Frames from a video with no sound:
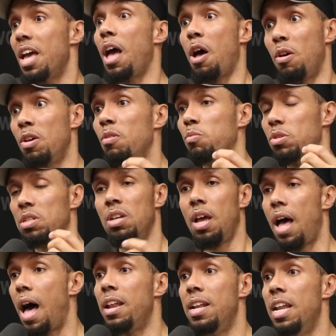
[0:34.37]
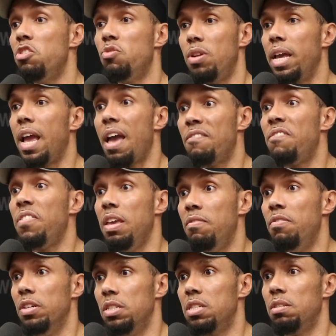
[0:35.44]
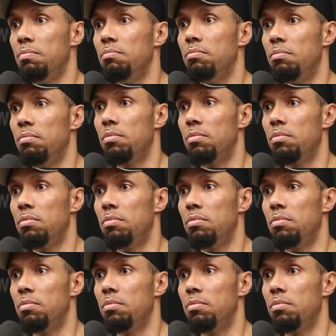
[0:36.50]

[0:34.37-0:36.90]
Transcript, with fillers: Uh, it was I'd literally get fevers.